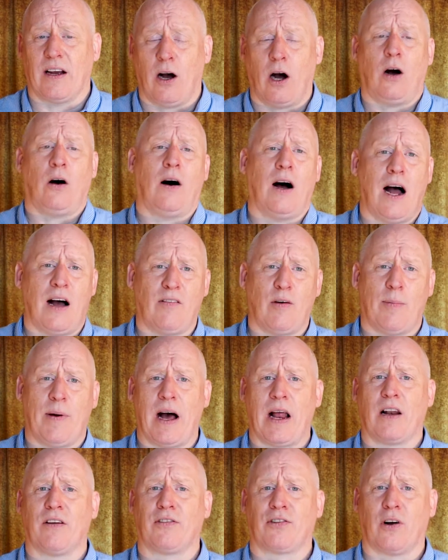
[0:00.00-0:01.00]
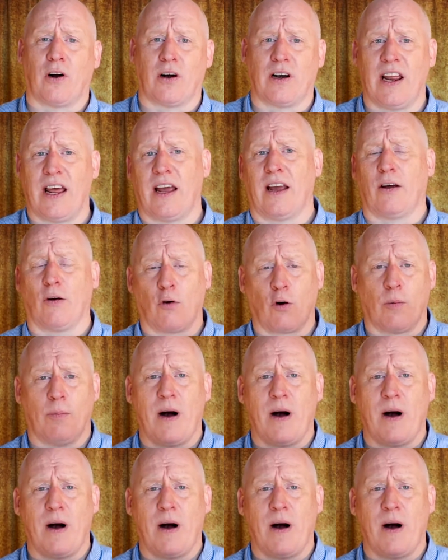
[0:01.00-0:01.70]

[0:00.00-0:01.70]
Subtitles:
Oh, I'll have a bottle of Chardonnay or a